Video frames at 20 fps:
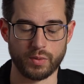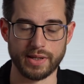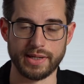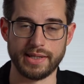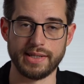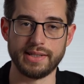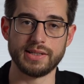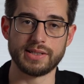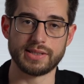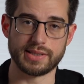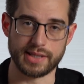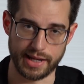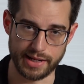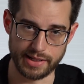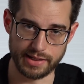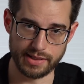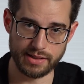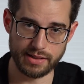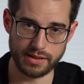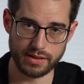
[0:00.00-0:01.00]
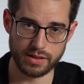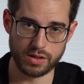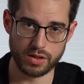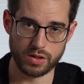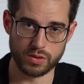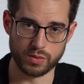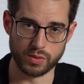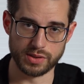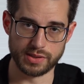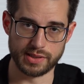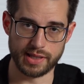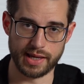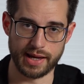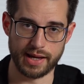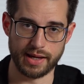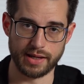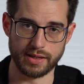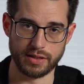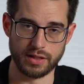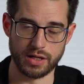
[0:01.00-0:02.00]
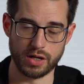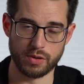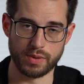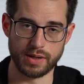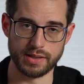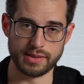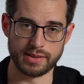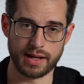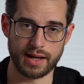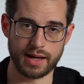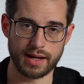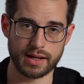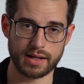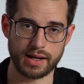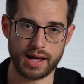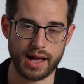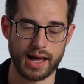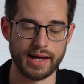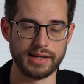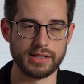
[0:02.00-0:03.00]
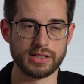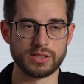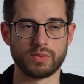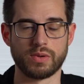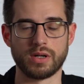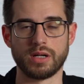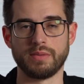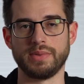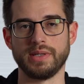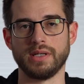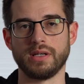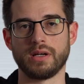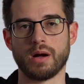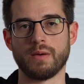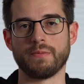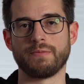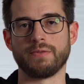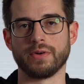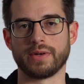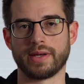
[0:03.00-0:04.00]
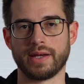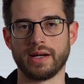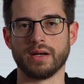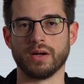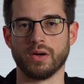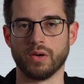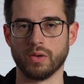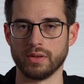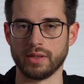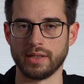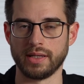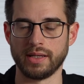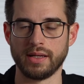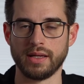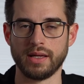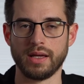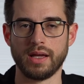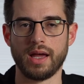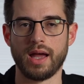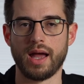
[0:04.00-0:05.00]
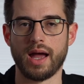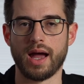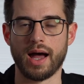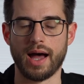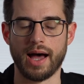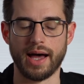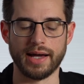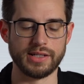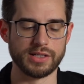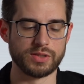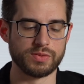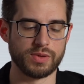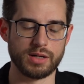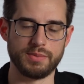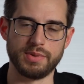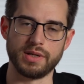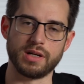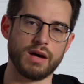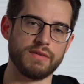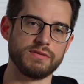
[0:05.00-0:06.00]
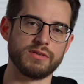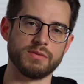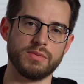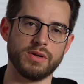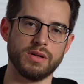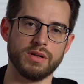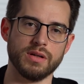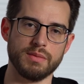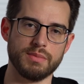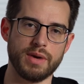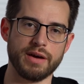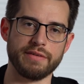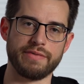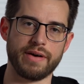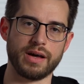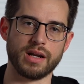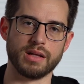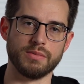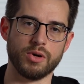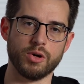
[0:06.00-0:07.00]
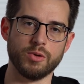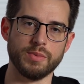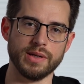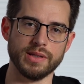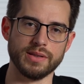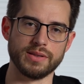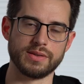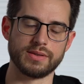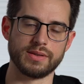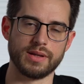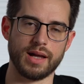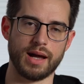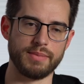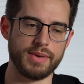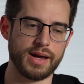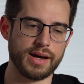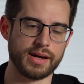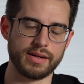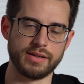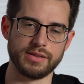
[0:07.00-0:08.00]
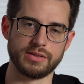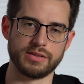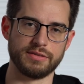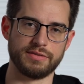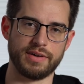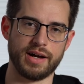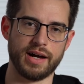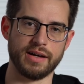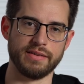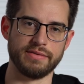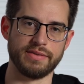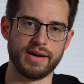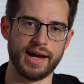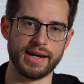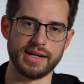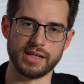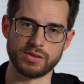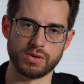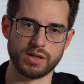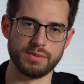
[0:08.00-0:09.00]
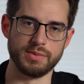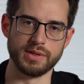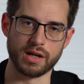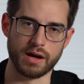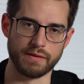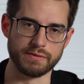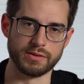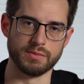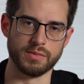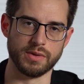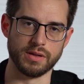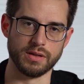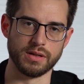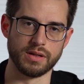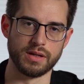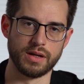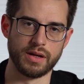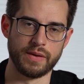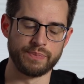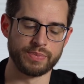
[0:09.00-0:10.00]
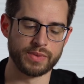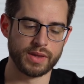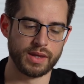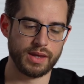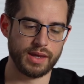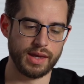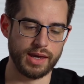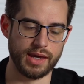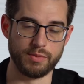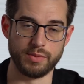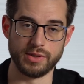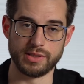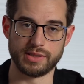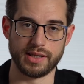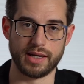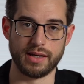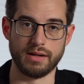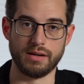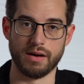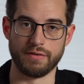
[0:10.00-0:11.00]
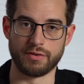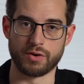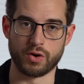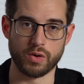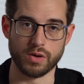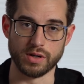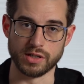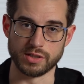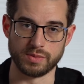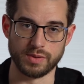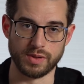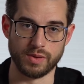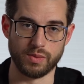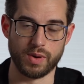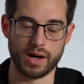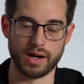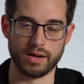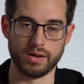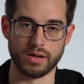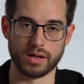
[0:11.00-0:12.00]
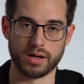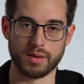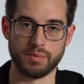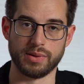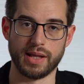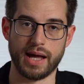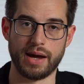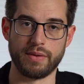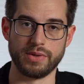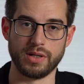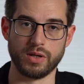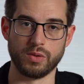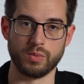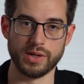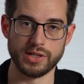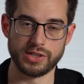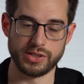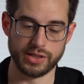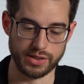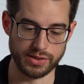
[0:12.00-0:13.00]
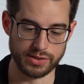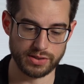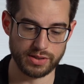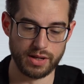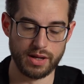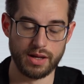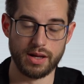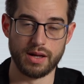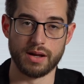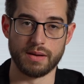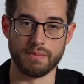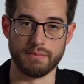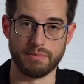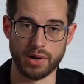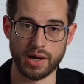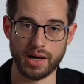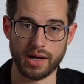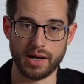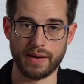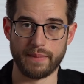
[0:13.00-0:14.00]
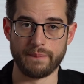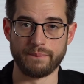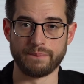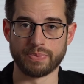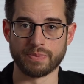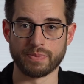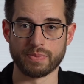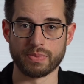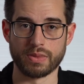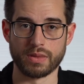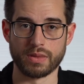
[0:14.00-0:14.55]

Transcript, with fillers: What he decided was that, you know what, doc, I just want to be comfort care only. I just want to be comfortable in my final moments. I'm not going to survive. I just want to be comfortable. And we said, of course, we want to comply with your wishes, but